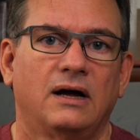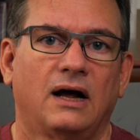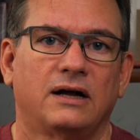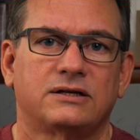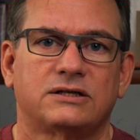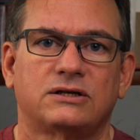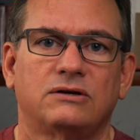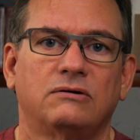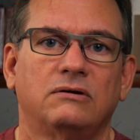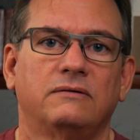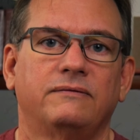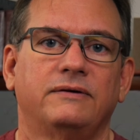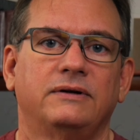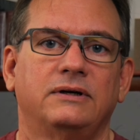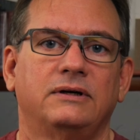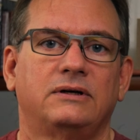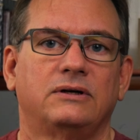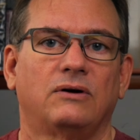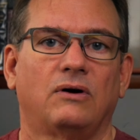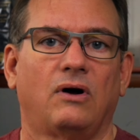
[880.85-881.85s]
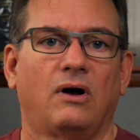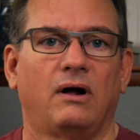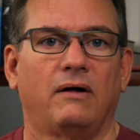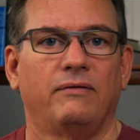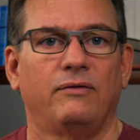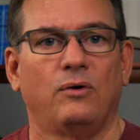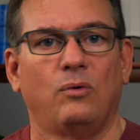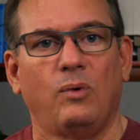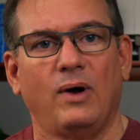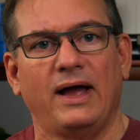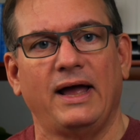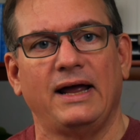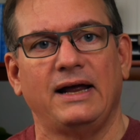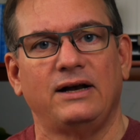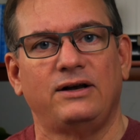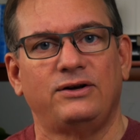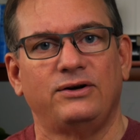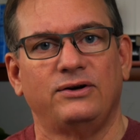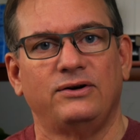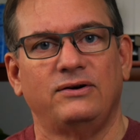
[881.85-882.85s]
a servant on the
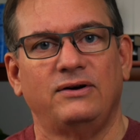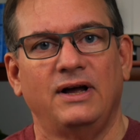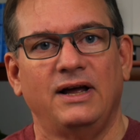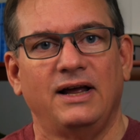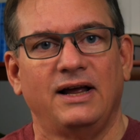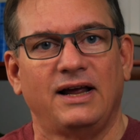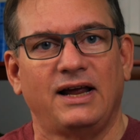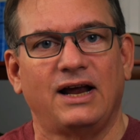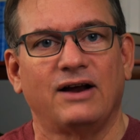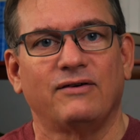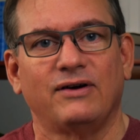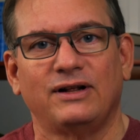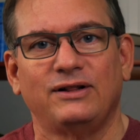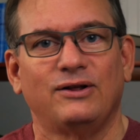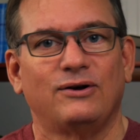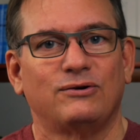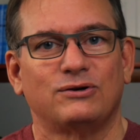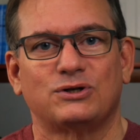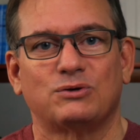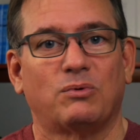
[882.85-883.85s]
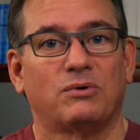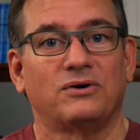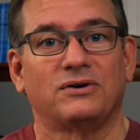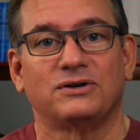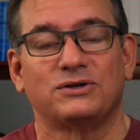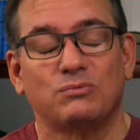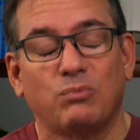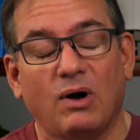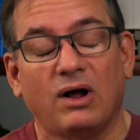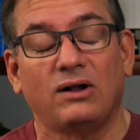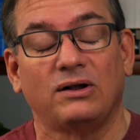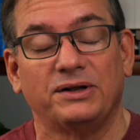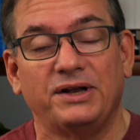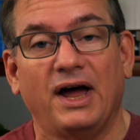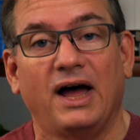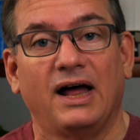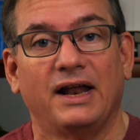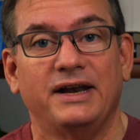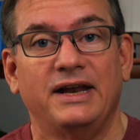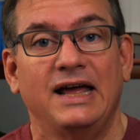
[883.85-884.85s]
way to hearing those words, "Well
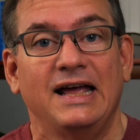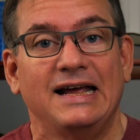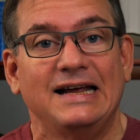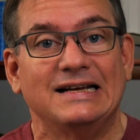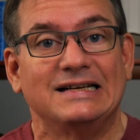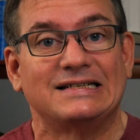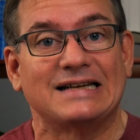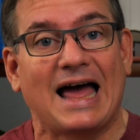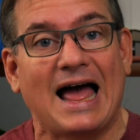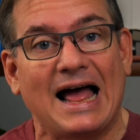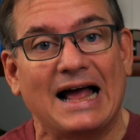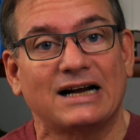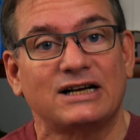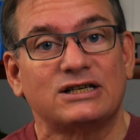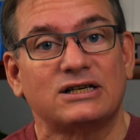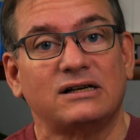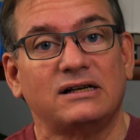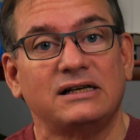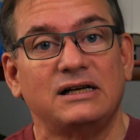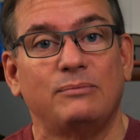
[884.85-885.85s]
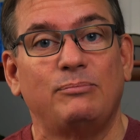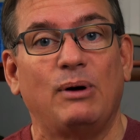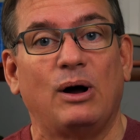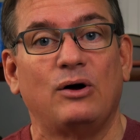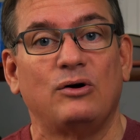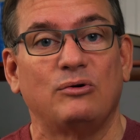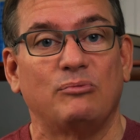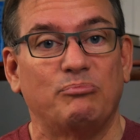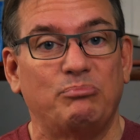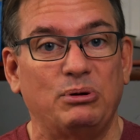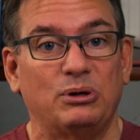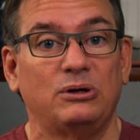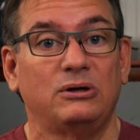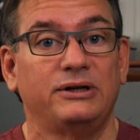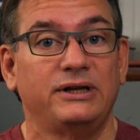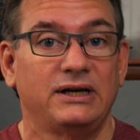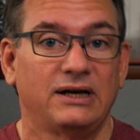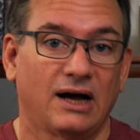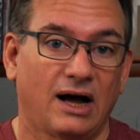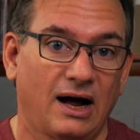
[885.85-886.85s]
done," is actually about
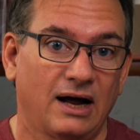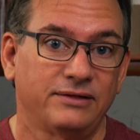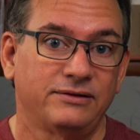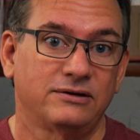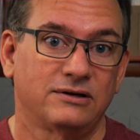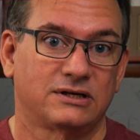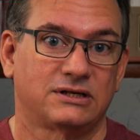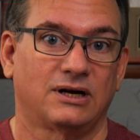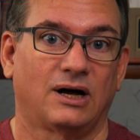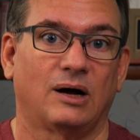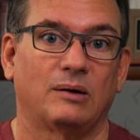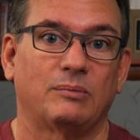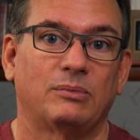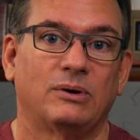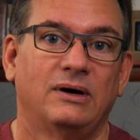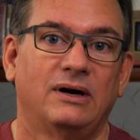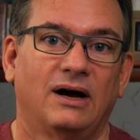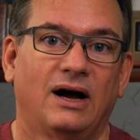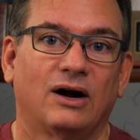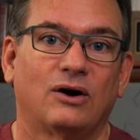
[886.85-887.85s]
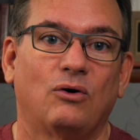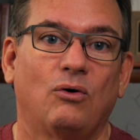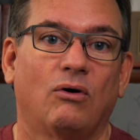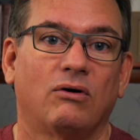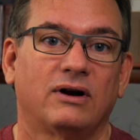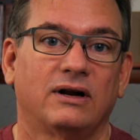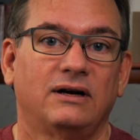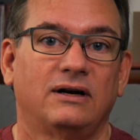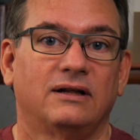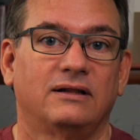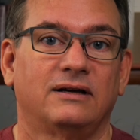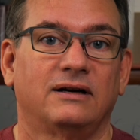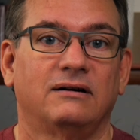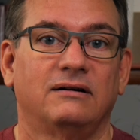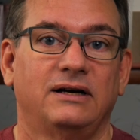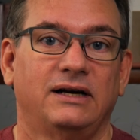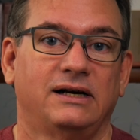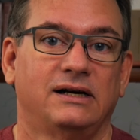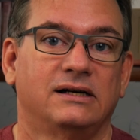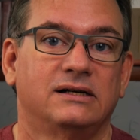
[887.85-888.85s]
building others up according to their
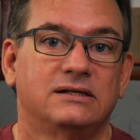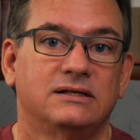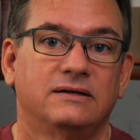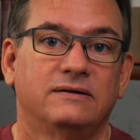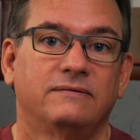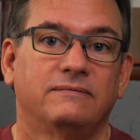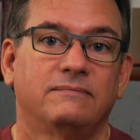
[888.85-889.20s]
needs?